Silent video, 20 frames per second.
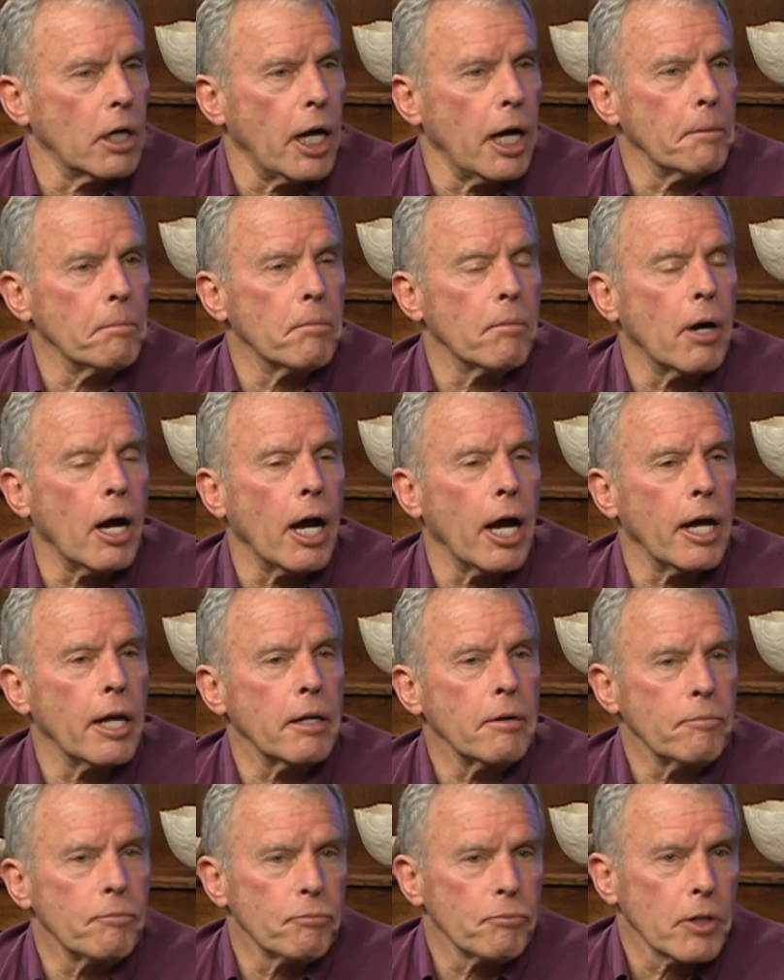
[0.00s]
I,
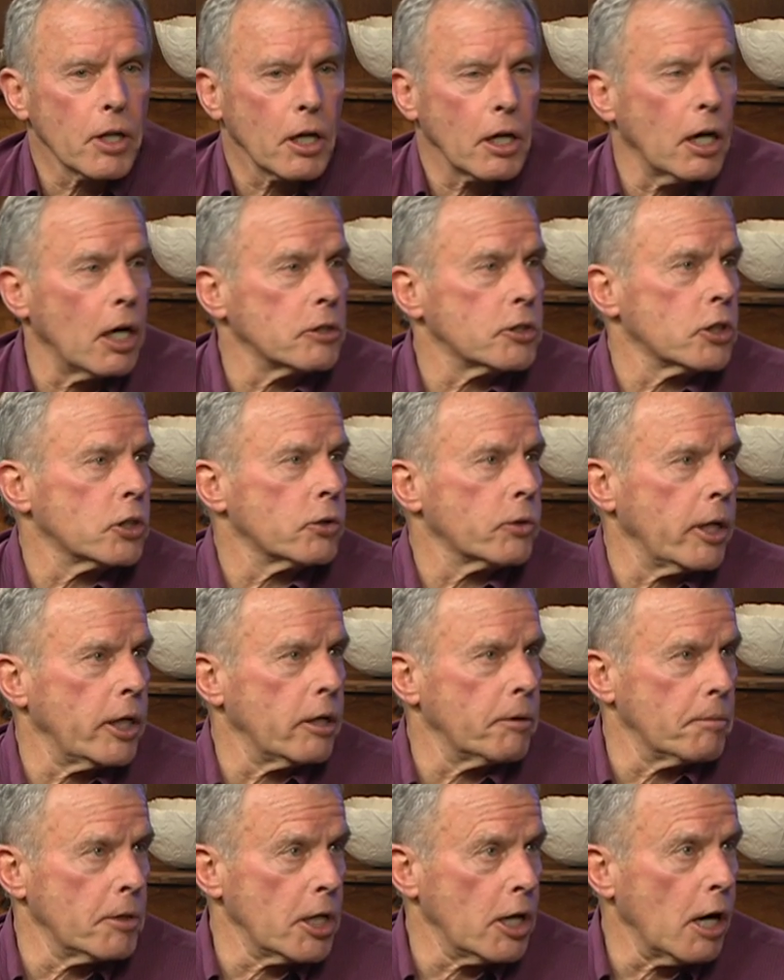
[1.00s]
I concentrate
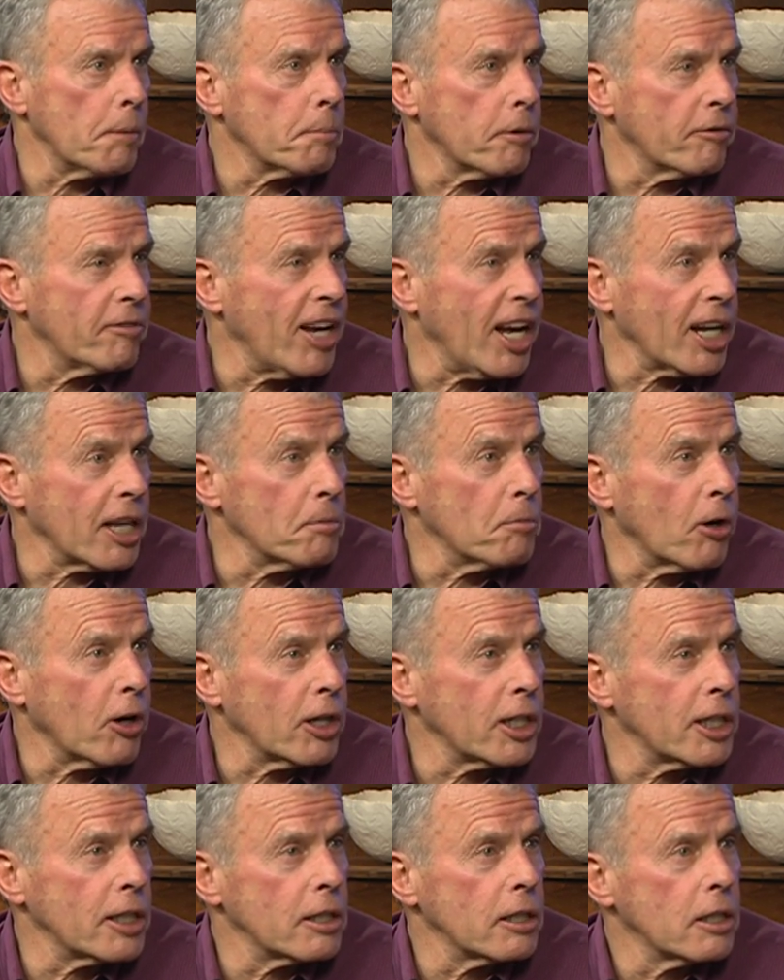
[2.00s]
on the Upper Valley
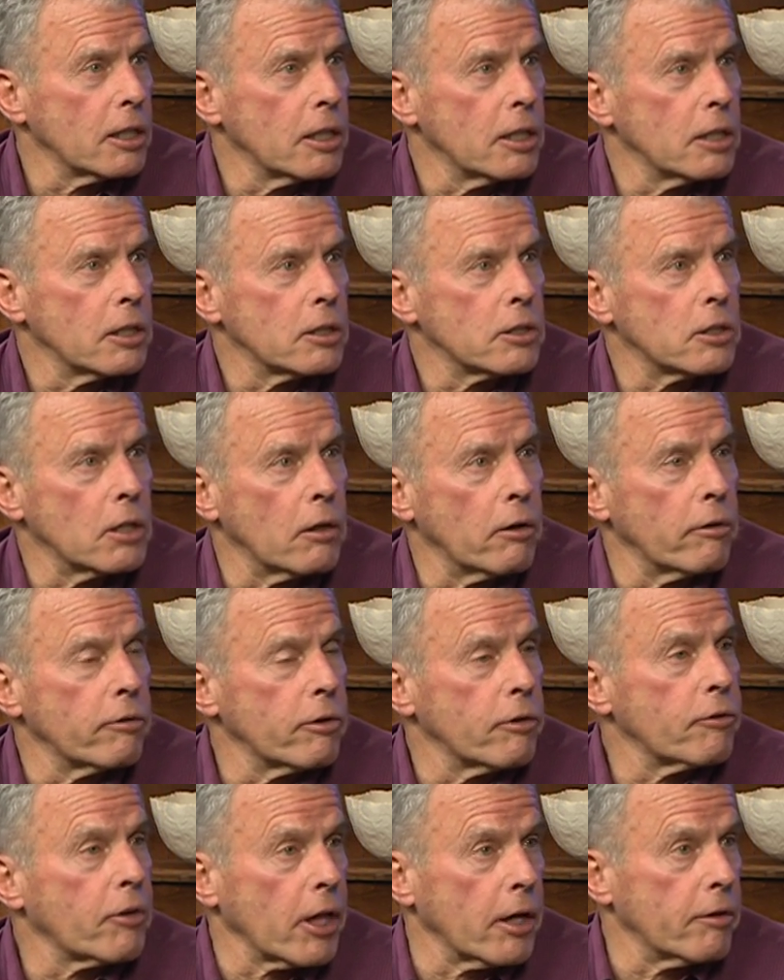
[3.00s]
market. Okay. So
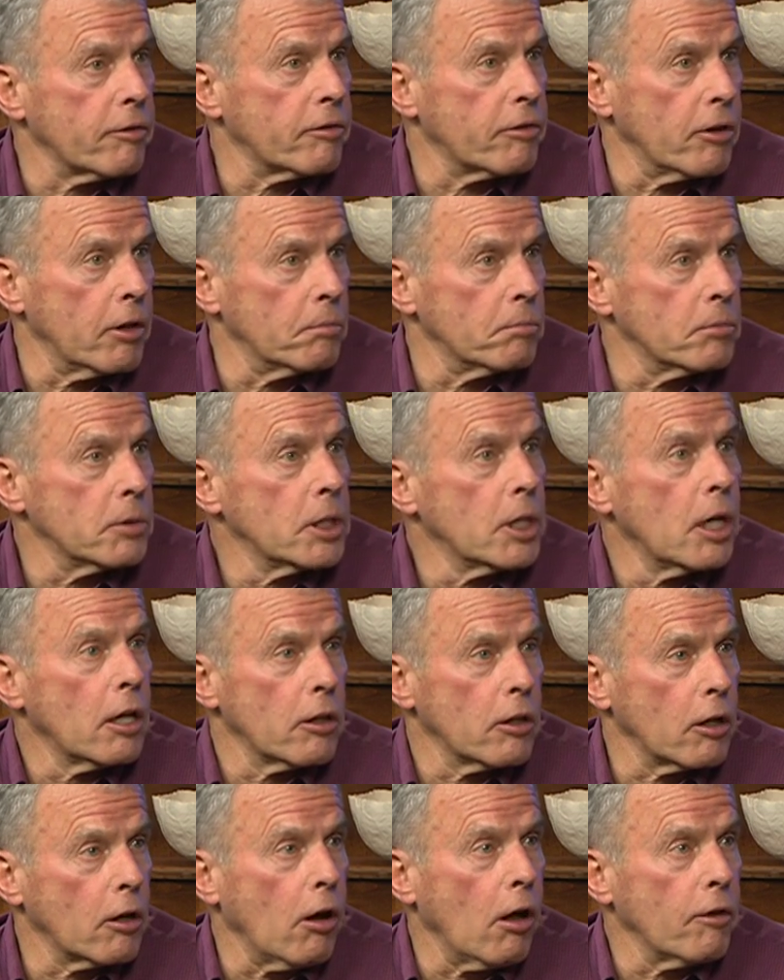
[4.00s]
everything from
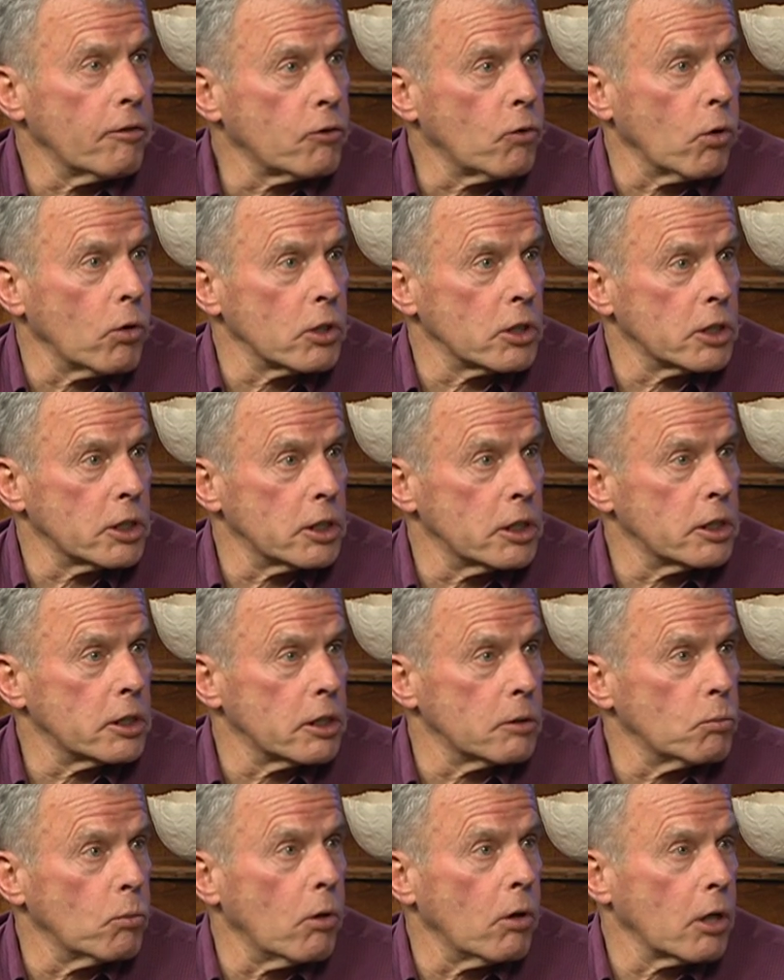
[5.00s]
the golf courses
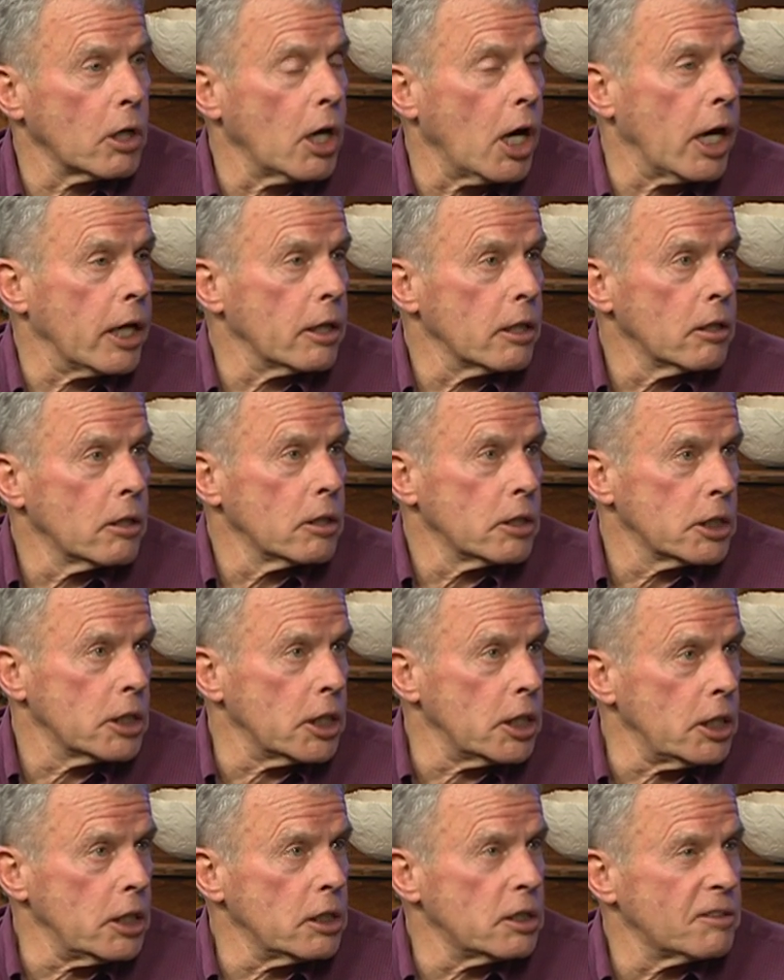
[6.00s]
in Wolcott
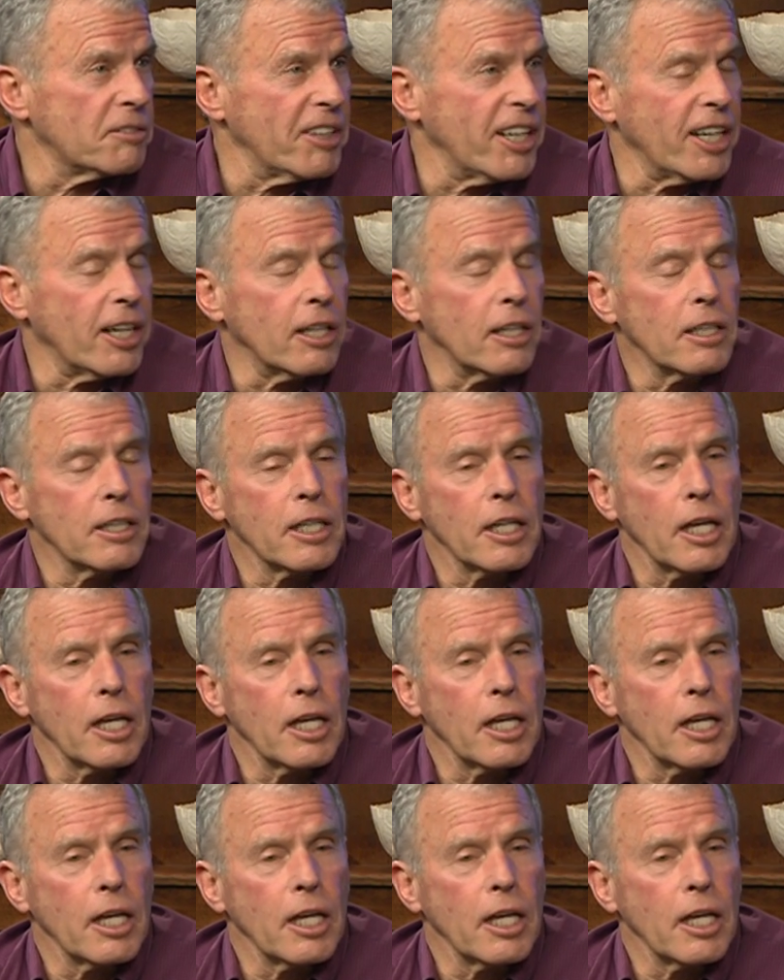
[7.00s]
to East Vail.